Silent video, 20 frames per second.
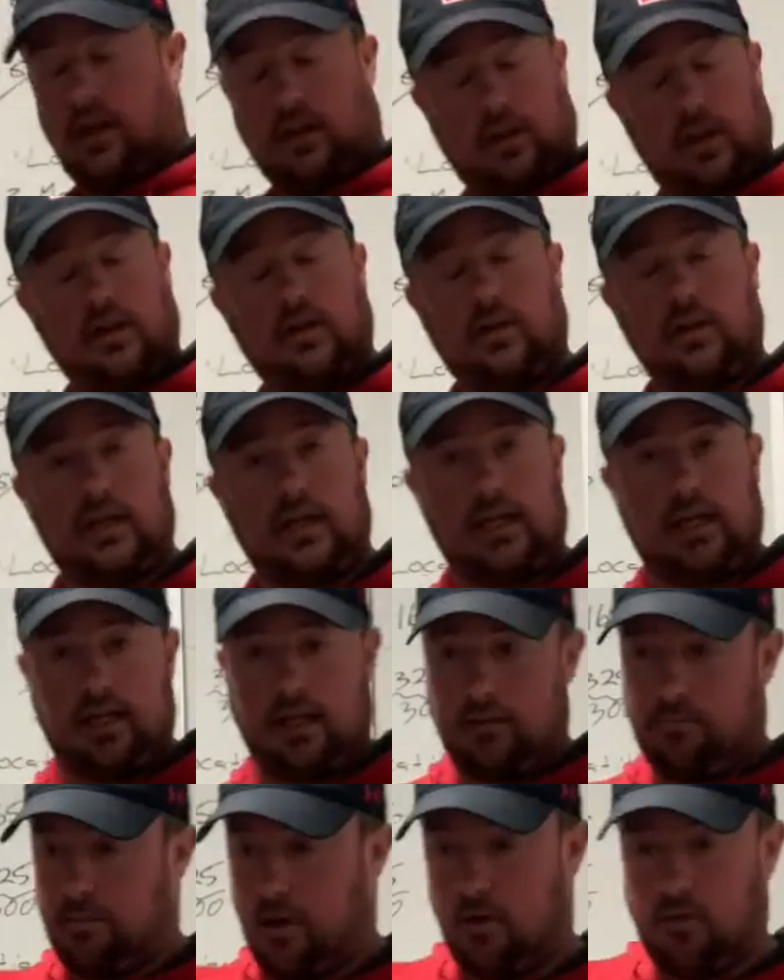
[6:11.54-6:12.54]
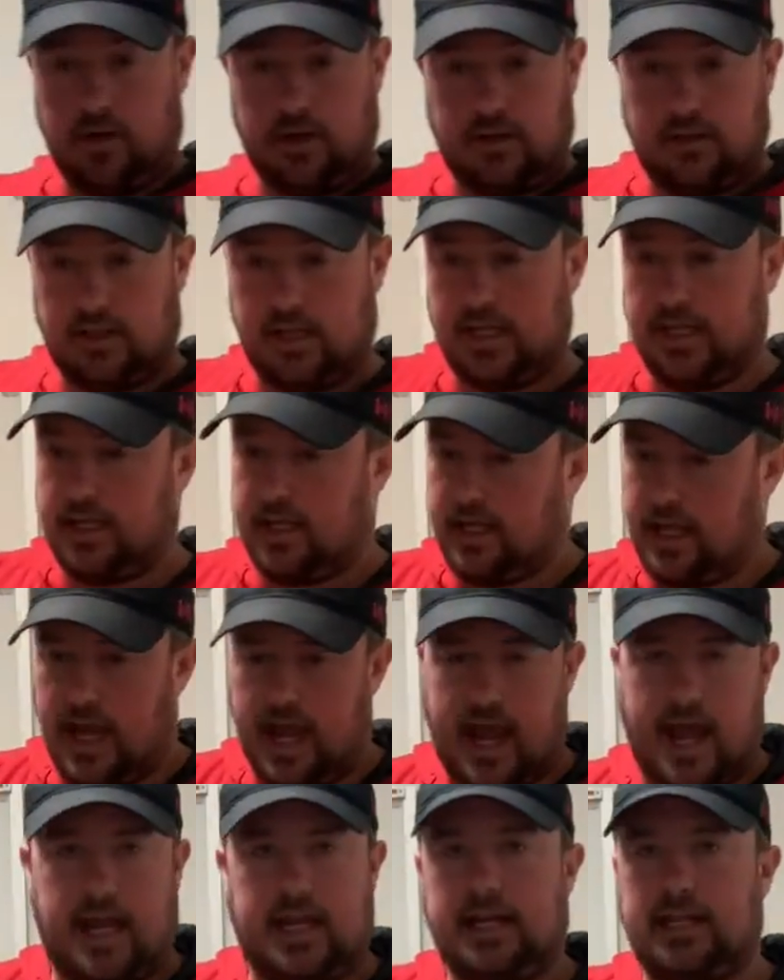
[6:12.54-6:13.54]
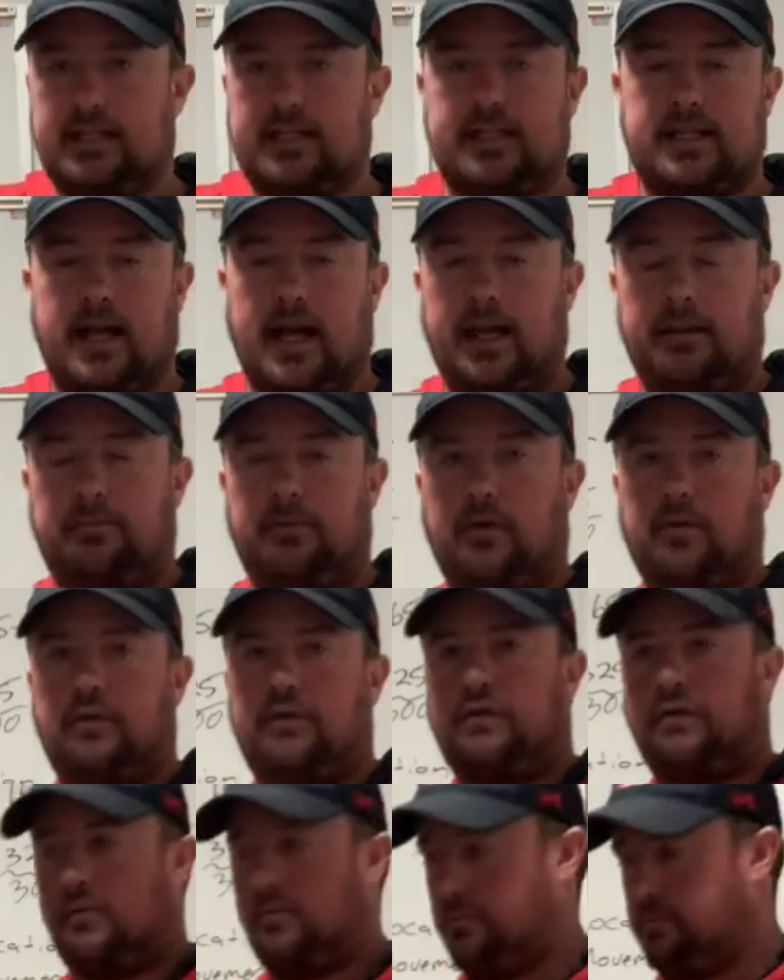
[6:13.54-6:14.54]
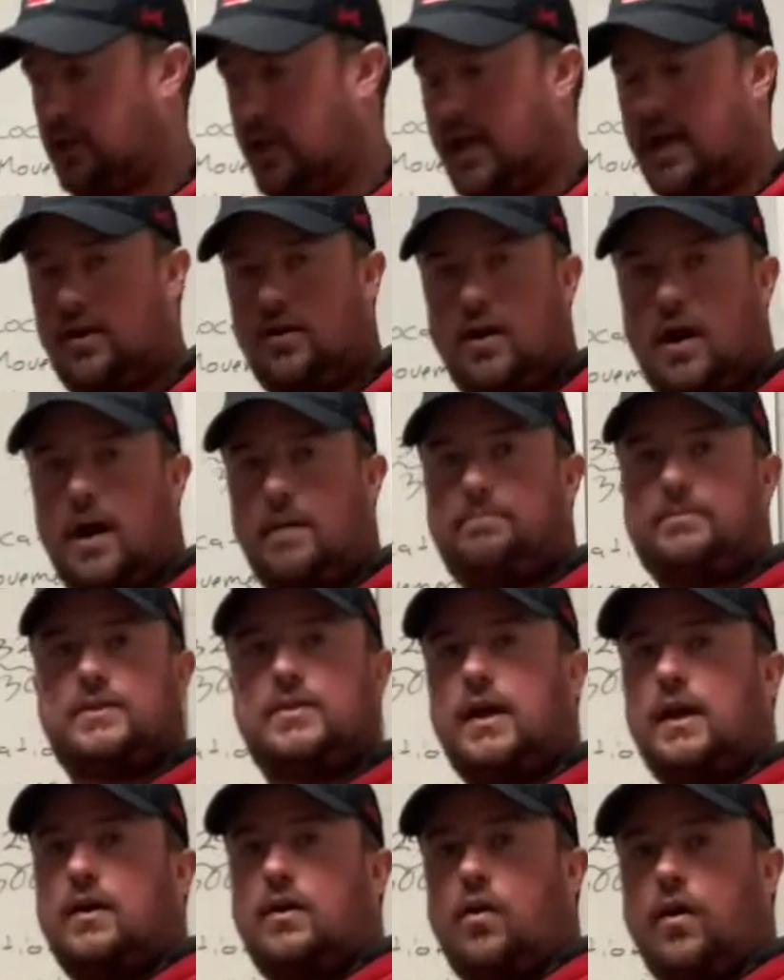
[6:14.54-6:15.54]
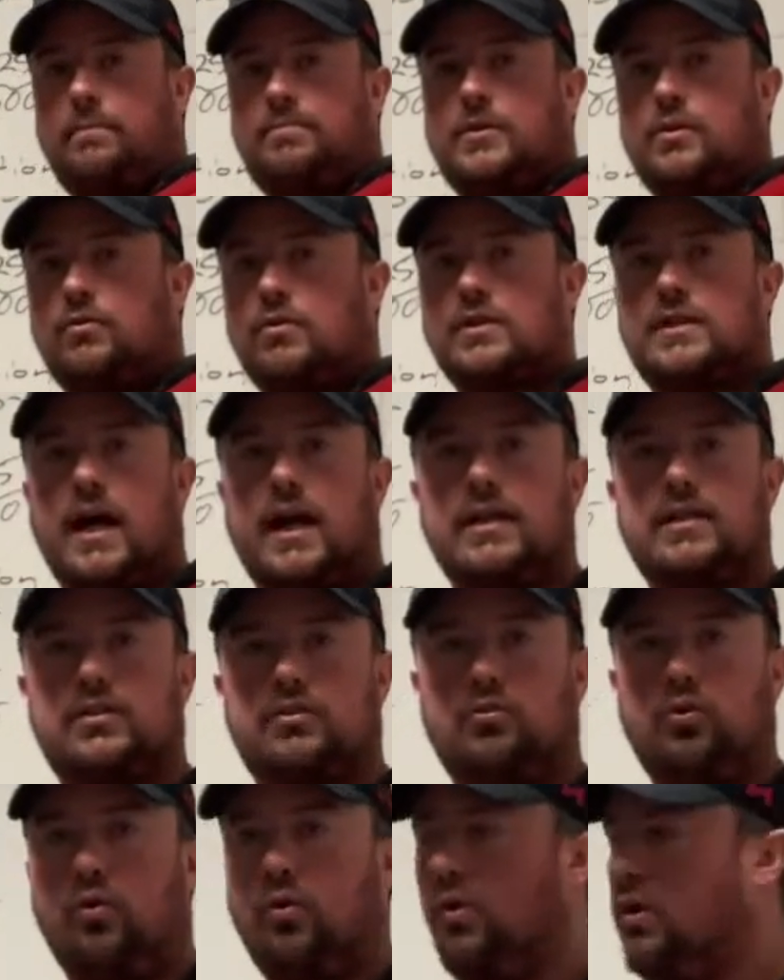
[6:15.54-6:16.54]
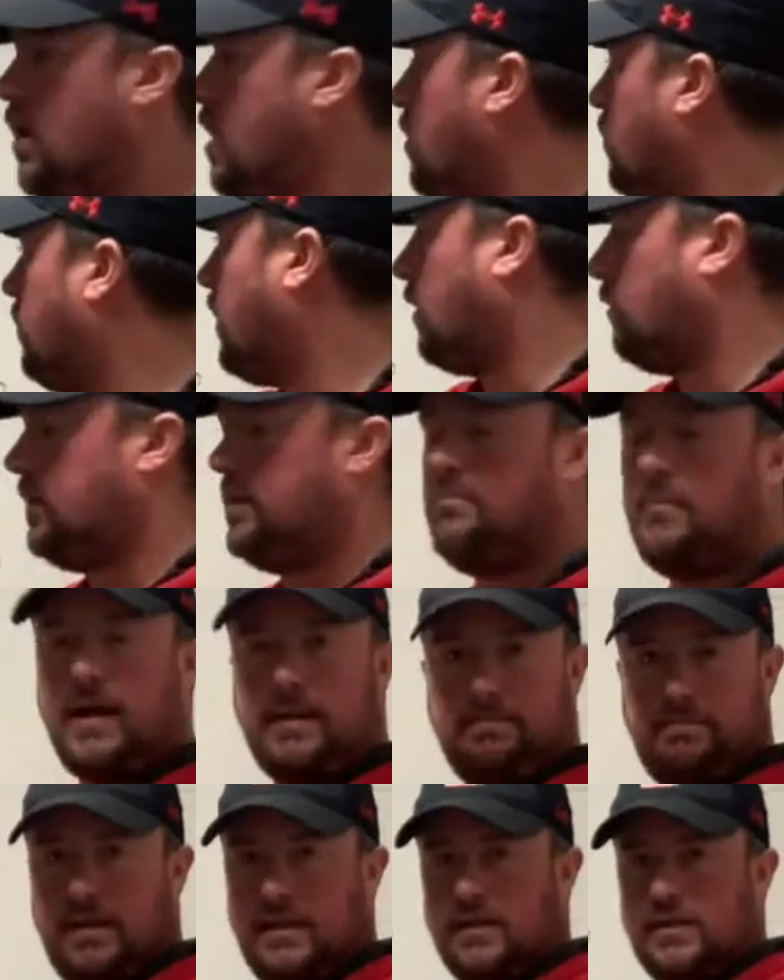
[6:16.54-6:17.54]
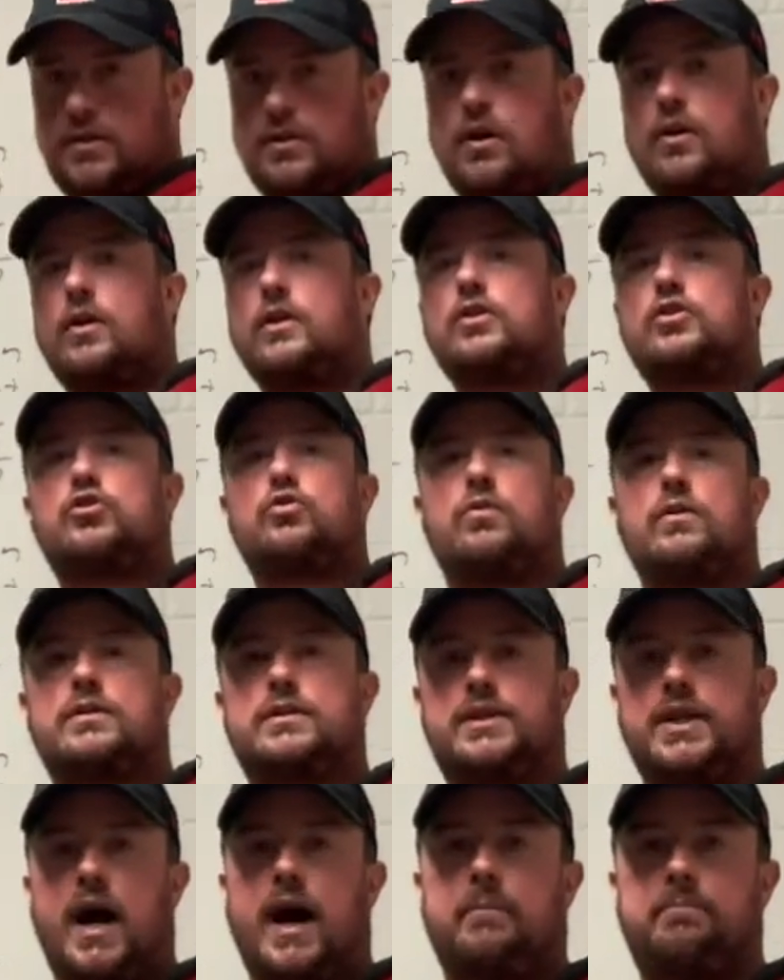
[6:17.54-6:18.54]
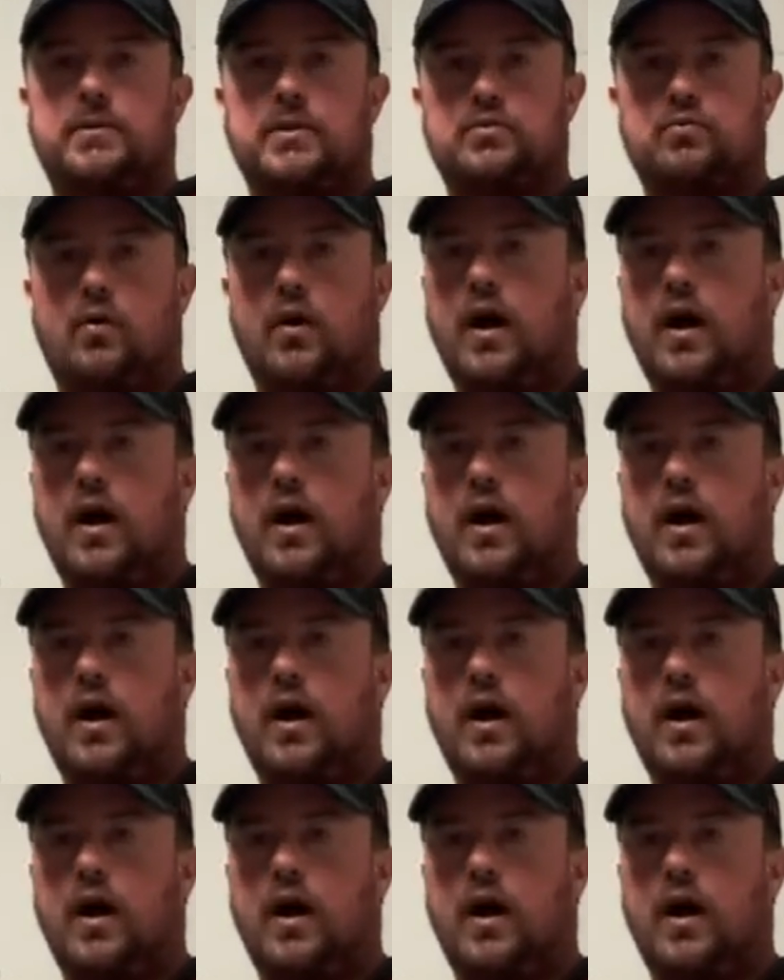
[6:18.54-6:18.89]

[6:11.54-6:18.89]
a little league, pony league, any type of player up towards high school where we might be the starting shortstop as